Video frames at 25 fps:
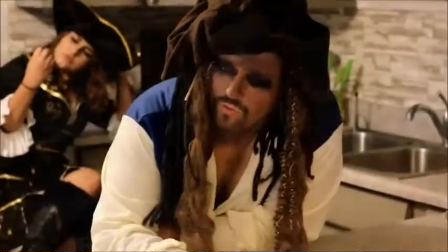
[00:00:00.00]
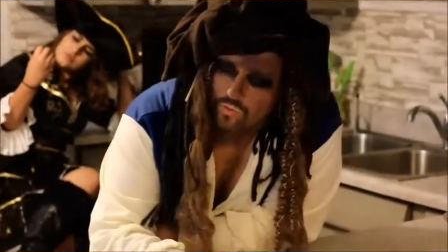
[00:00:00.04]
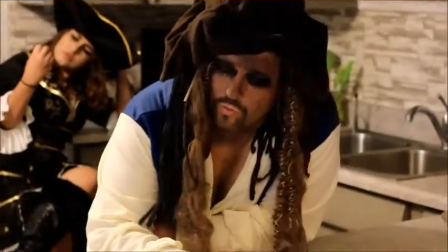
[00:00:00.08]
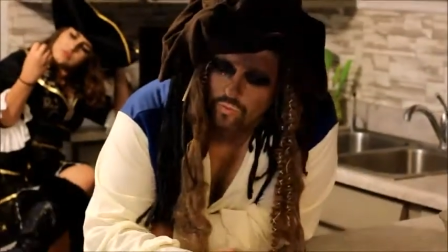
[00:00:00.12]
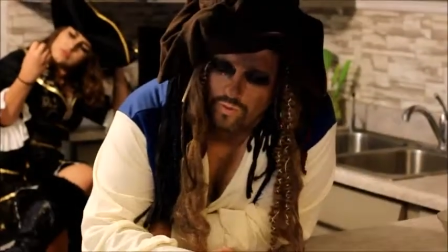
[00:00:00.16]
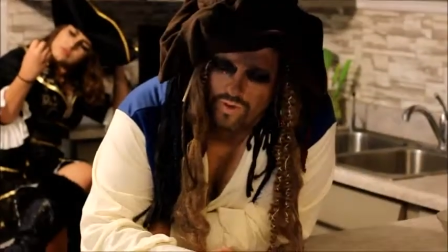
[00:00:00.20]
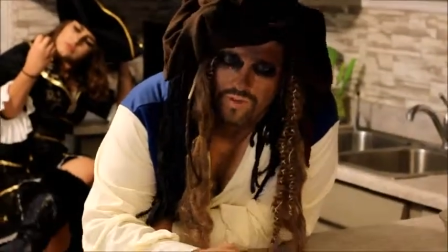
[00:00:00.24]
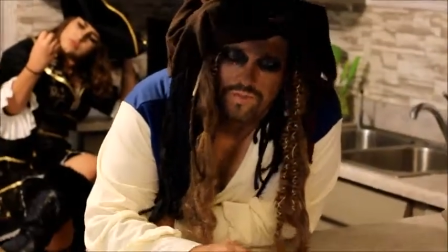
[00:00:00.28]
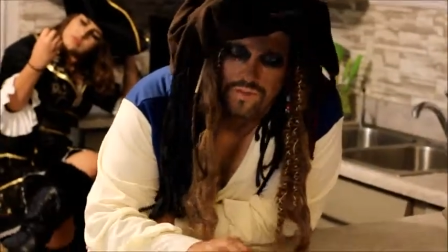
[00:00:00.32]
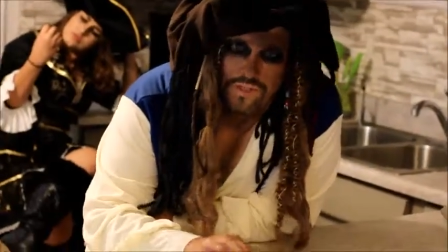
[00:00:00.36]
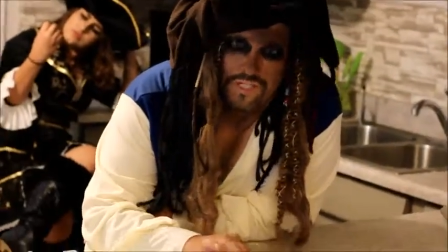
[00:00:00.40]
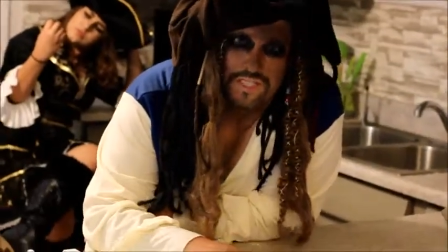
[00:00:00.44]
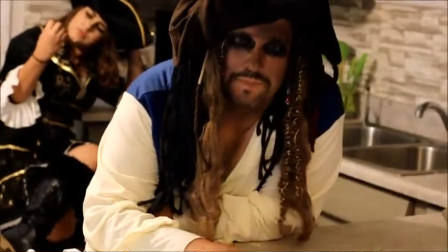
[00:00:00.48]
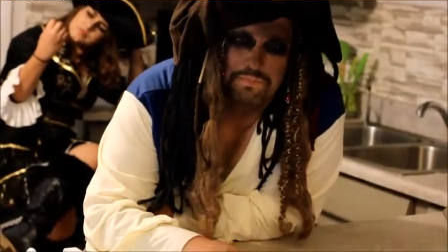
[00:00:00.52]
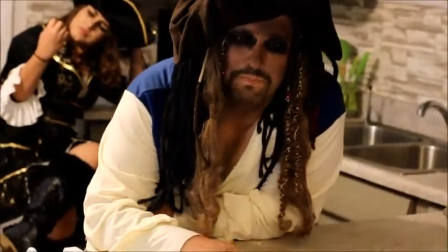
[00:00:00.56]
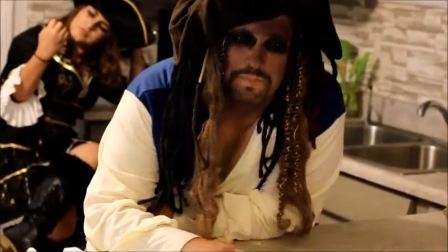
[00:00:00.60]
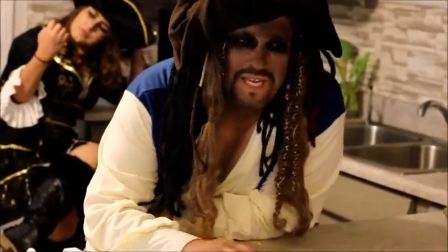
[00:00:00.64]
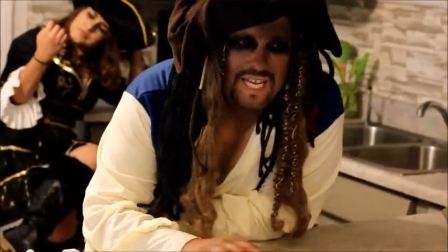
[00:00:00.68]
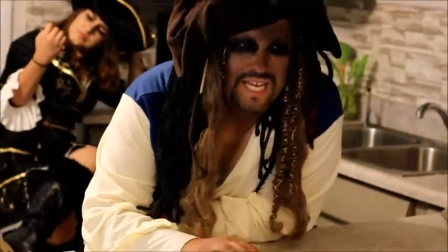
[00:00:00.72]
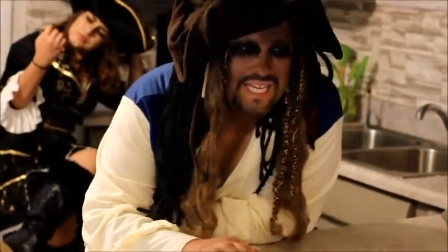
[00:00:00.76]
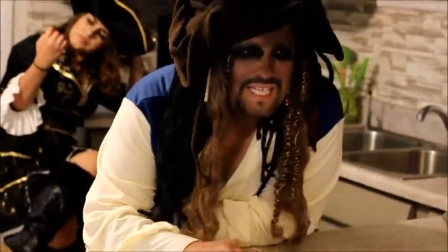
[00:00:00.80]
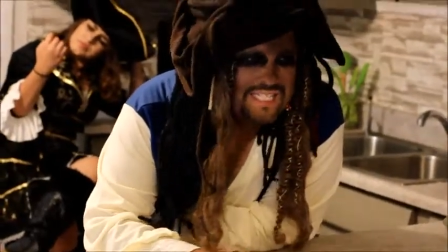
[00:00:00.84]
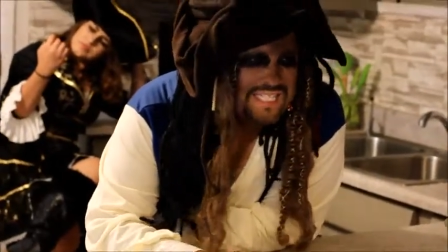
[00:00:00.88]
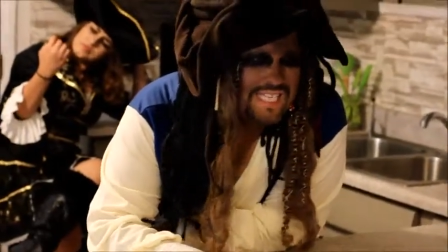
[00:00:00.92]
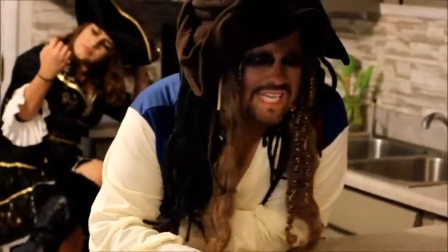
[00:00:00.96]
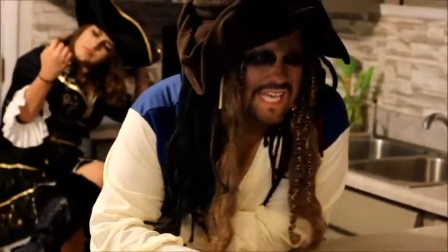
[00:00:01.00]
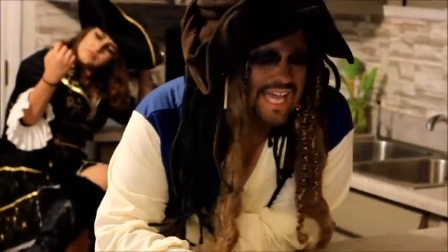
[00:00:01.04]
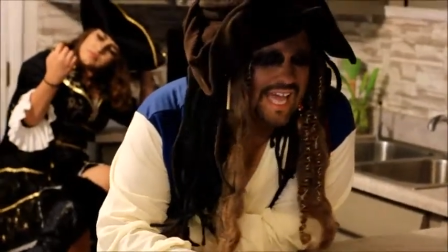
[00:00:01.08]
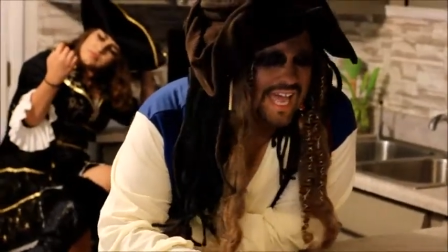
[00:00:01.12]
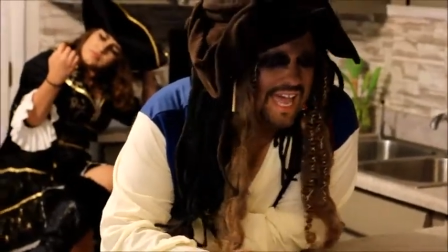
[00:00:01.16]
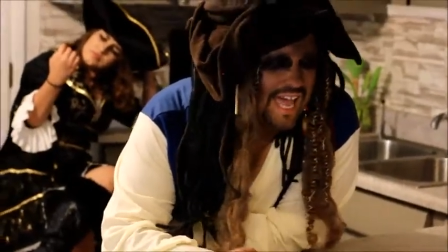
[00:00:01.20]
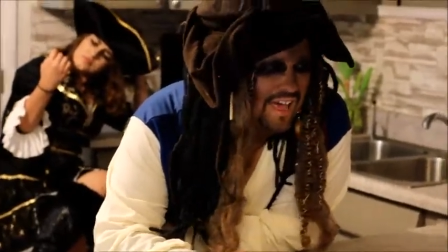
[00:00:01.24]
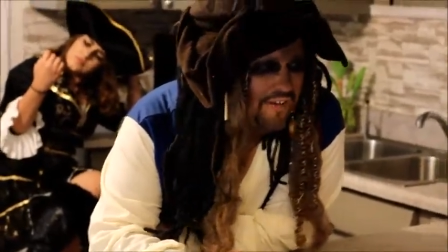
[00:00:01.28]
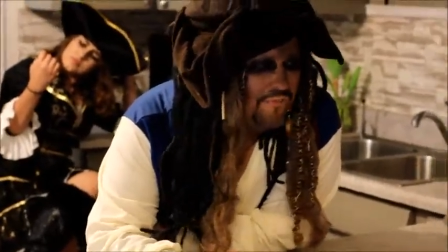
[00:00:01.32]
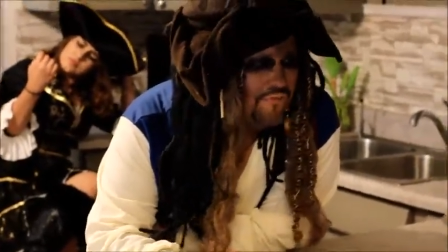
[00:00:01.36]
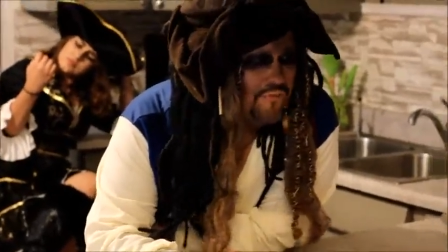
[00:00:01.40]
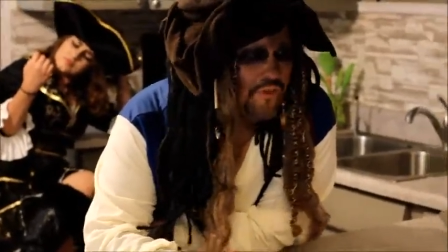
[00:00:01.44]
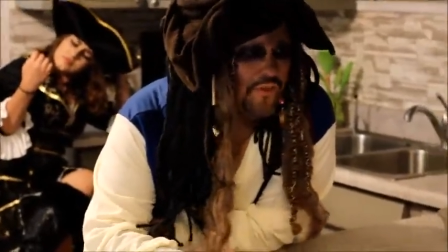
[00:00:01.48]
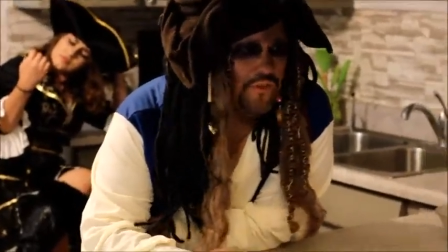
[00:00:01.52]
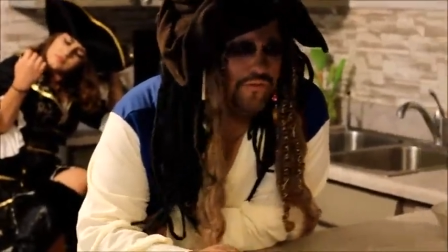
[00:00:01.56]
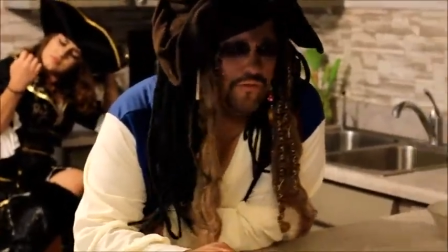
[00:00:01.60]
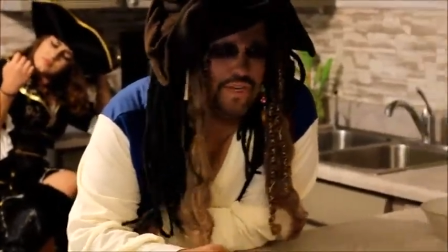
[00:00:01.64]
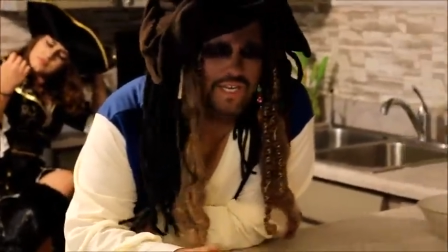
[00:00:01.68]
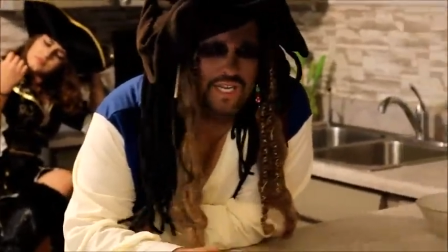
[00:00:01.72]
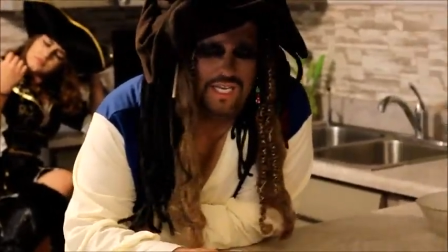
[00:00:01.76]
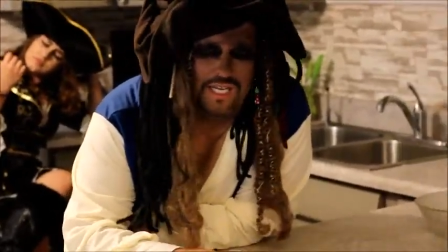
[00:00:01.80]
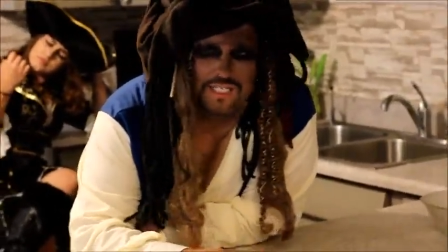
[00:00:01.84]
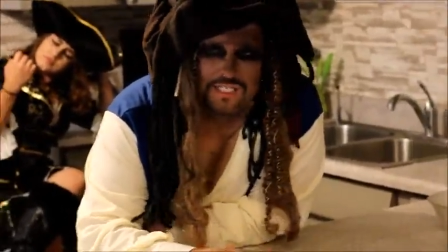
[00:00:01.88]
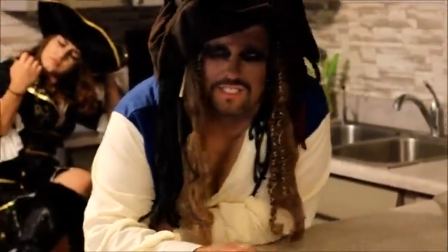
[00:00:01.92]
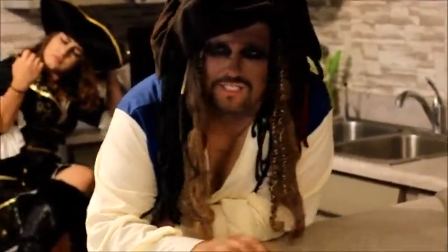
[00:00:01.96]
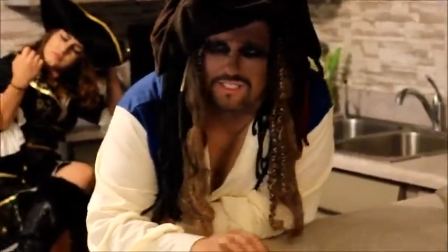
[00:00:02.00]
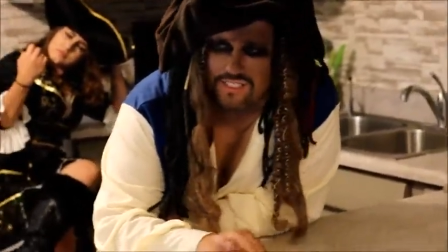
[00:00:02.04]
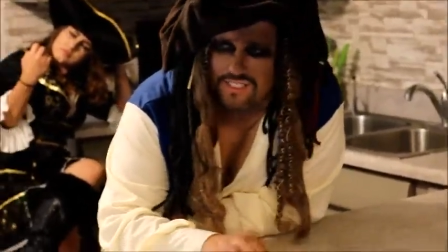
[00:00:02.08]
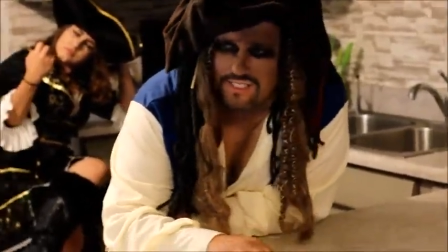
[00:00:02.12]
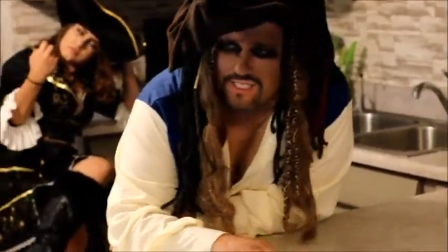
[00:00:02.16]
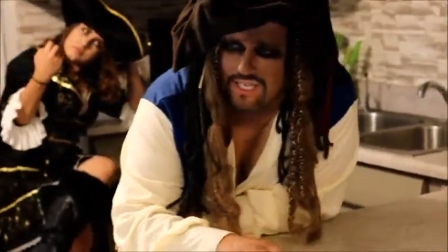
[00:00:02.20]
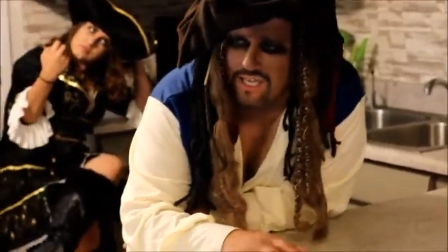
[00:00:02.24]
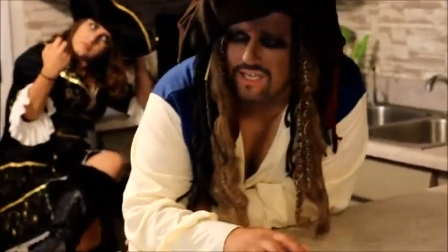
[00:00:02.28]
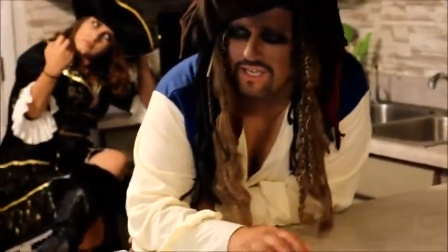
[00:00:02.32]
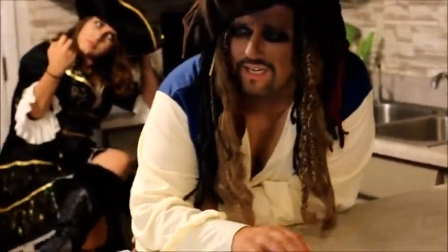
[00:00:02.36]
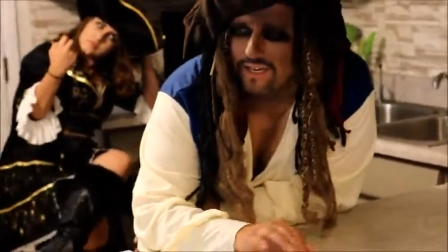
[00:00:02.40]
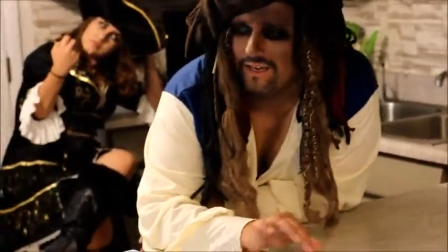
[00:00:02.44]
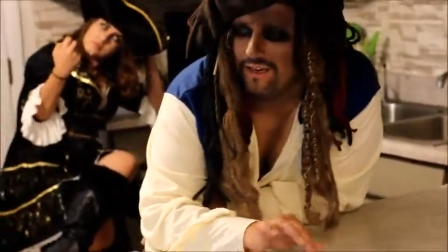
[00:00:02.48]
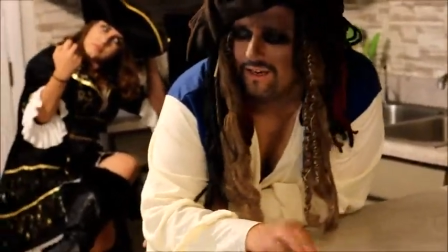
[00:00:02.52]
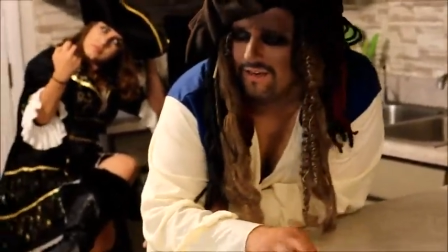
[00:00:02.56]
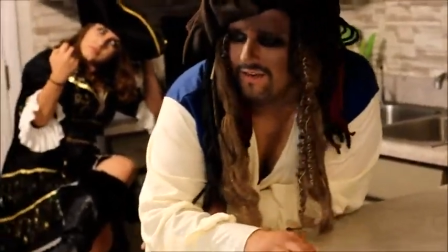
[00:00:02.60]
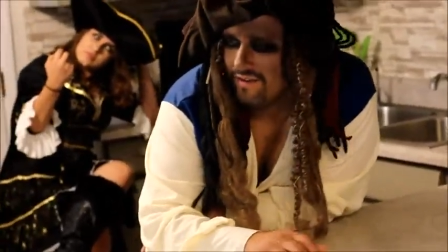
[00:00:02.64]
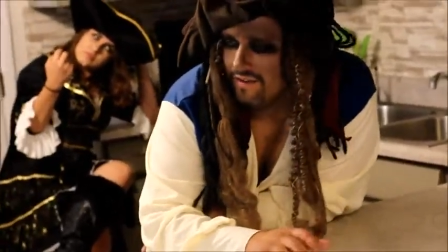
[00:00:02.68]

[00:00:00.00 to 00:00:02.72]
Will this pizza ever get done?